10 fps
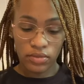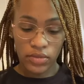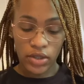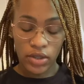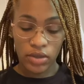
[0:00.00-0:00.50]

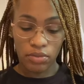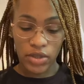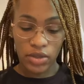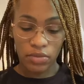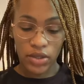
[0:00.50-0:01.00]
And it
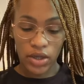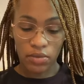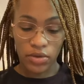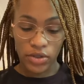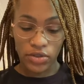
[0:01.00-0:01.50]
made me not
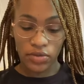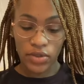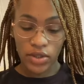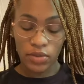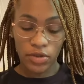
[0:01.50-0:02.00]
want to do it
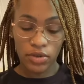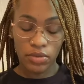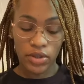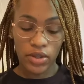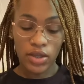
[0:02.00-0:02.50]
anymore.
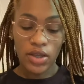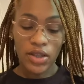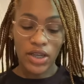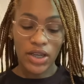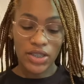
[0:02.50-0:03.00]
But
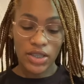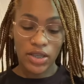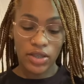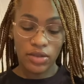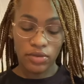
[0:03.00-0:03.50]
like I
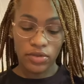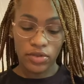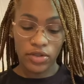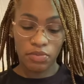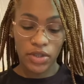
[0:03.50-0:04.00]
said,
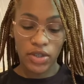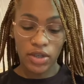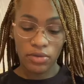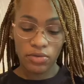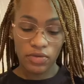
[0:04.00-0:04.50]
speed
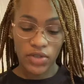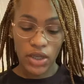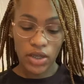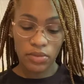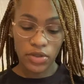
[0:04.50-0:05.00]
comes with
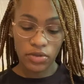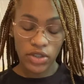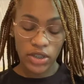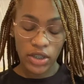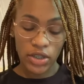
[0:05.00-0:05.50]
time, so
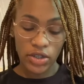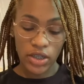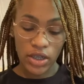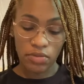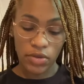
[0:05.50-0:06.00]
just take your
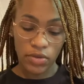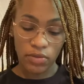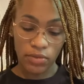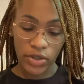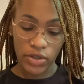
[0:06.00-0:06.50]
time and
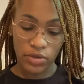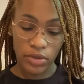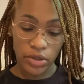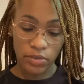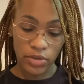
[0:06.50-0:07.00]
then work your
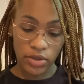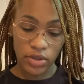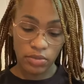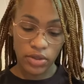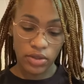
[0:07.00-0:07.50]
way up to the
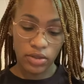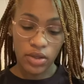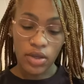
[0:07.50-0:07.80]
speed.